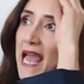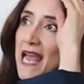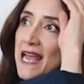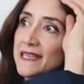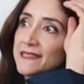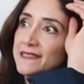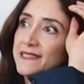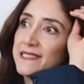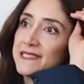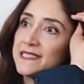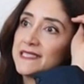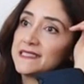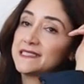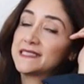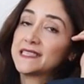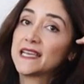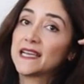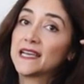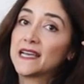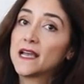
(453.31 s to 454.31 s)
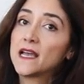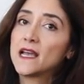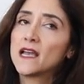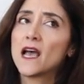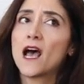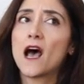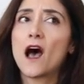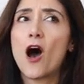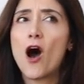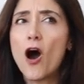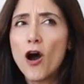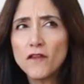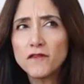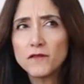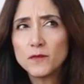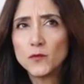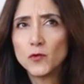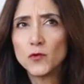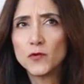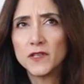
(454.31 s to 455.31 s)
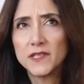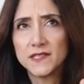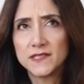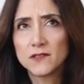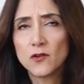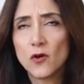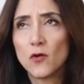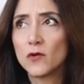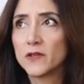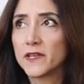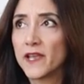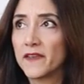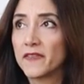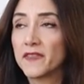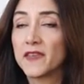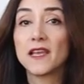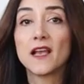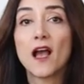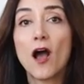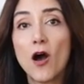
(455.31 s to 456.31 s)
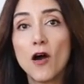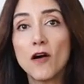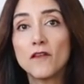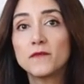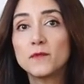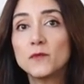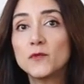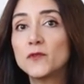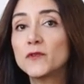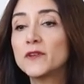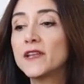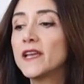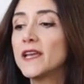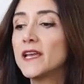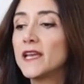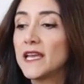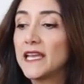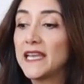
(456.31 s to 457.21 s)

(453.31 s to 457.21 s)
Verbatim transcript: and this is the Half Moon is called, I think, Half Moon,